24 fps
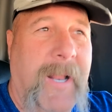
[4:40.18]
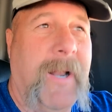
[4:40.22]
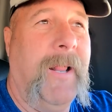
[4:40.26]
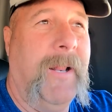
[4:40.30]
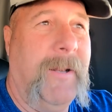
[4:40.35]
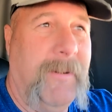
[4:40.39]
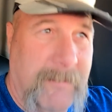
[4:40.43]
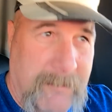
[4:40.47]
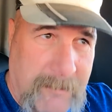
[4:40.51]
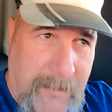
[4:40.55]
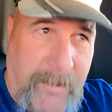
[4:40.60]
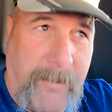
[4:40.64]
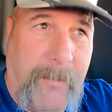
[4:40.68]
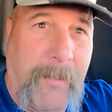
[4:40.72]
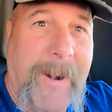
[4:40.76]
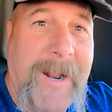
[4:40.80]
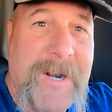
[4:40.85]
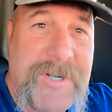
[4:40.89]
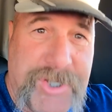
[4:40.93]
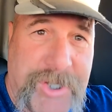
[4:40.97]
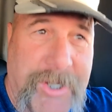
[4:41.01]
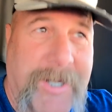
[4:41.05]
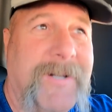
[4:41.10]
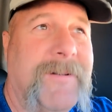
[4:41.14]
in it and
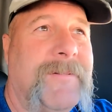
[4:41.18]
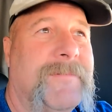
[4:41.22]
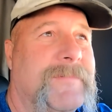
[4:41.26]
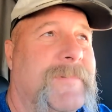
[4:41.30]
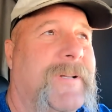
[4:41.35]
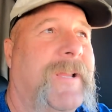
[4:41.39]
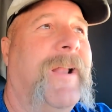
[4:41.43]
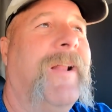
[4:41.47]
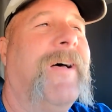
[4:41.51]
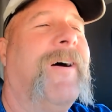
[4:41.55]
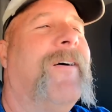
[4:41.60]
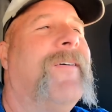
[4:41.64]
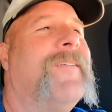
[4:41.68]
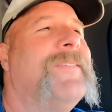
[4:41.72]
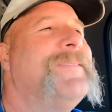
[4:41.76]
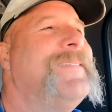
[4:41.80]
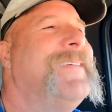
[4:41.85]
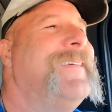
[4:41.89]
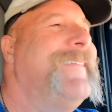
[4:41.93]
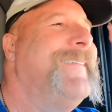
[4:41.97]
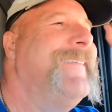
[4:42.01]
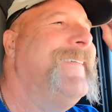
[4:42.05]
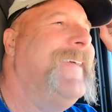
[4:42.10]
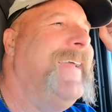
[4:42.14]
thresh it, you know,
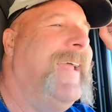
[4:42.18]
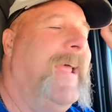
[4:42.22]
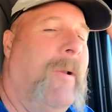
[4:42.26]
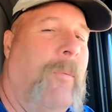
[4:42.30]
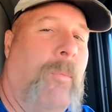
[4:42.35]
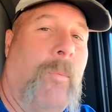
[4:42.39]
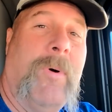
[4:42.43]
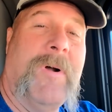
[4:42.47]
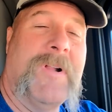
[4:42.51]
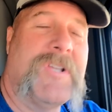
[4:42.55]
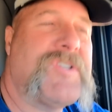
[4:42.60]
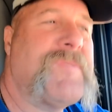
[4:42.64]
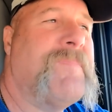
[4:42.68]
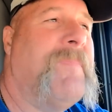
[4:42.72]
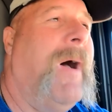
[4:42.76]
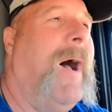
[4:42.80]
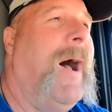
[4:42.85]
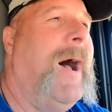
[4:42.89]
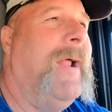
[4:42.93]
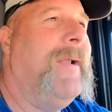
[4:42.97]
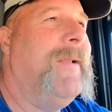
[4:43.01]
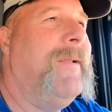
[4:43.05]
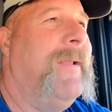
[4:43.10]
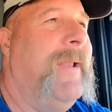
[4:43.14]
in one
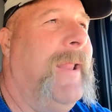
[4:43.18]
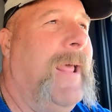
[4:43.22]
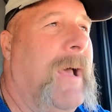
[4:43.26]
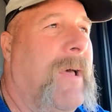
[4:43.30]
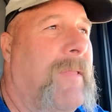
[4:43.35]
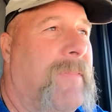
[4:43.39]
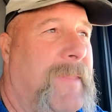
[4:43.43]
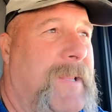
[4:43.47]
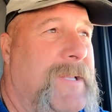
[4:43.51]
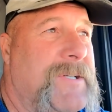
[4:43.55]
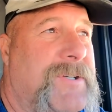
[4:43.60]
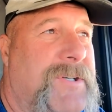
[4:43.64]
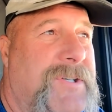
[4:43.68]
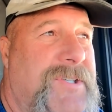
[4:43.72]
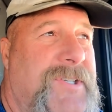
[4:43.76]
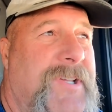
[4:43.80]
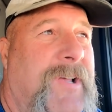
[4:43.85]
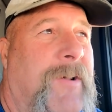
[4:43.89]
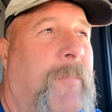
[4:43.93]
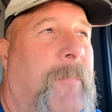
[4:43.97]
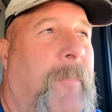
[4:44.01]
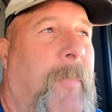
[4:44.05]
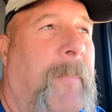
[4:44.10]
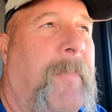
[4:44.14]
spot. Now these are
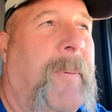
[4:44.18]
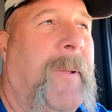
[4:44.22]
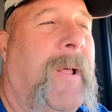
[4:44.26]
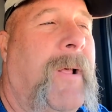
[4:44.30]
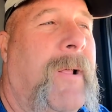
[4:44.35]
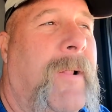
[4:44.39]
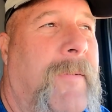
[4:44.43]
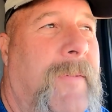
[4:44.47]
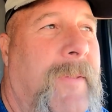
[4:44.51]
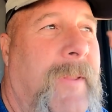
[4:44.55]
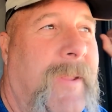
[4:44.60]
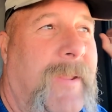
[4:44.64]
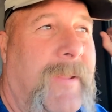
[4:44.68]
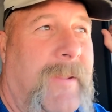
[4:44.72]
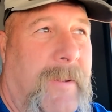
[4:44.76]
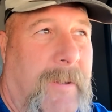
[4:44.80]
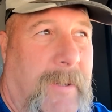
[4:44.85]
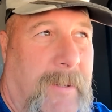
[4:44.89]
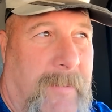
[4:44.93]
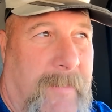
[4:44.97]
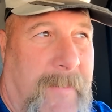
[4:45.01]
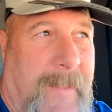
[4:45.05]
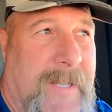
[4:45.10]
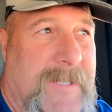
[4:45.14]
self-propelled.
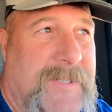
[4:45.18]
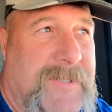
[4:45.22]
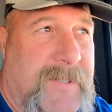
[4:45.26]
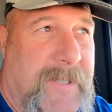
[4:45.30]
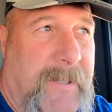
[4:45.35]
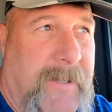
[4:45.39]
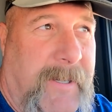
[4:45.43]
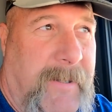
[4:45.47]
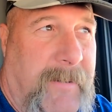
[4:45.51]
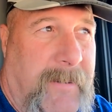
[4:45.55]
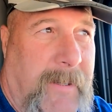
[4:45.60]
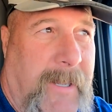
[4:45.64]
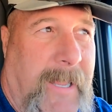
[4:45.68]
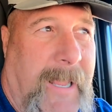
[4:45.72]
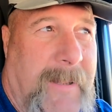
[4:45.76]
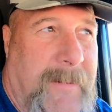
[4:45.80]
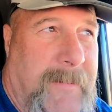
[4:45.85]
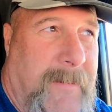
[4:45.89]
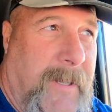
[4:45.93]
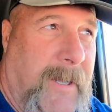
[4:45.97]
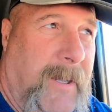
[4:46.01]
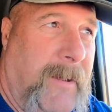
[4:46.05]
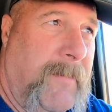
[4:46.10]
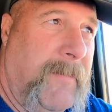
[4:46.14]
That's the,
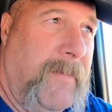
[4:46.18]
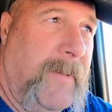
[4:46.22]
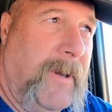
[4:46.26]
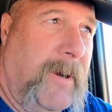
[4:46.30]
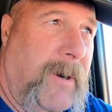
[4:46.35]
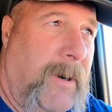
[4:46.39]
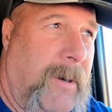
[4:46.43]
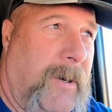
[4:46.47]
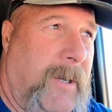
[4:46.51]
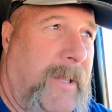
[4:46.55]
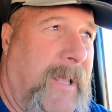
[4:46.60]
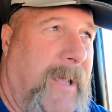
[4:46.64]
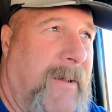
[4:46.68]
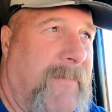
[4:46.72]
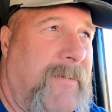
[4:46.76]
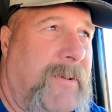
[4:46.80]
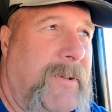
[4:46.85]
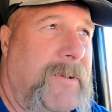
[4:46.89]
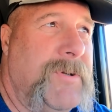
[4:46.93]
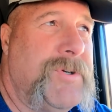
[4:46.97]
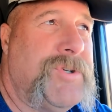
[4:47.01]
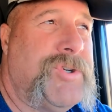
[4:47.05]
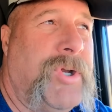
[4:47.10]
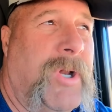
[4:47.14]
the, the early
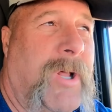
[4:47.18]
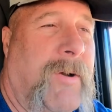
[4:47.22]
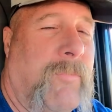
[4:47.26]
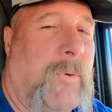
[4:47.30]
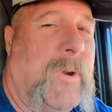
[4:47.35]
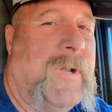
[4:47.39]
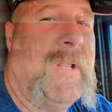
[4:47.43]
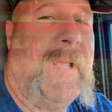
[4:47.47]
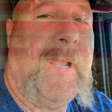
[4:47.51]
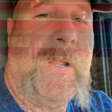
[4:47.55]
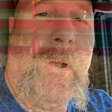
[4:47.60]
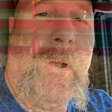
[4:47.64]
evolution of what they